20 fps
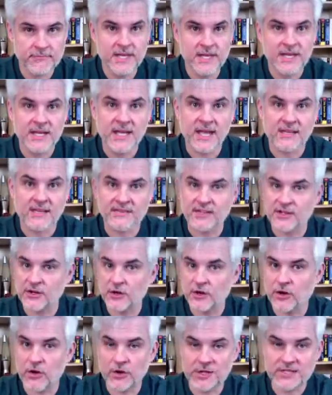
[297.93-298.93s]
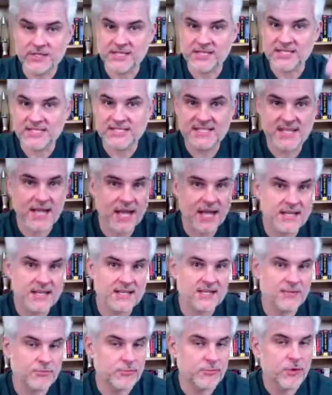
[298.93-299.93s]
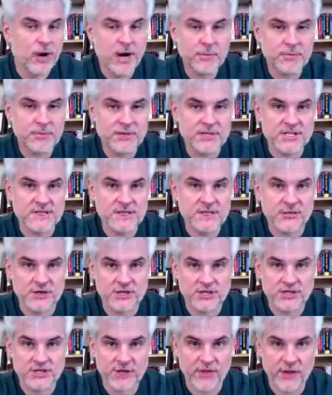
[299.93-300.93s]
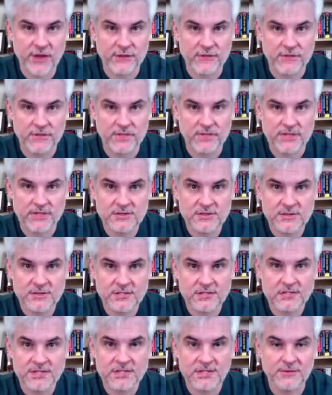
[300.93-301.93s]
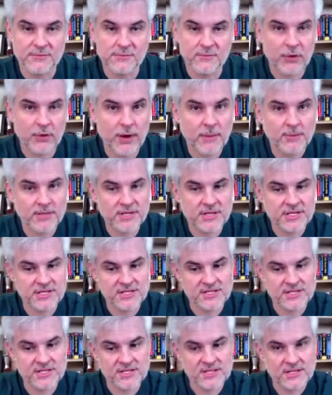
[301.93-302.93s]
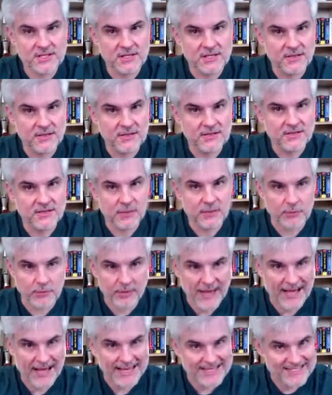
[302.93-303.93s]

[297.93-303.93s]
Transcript: and then you're going to set the properties for each of those to the properties that were passed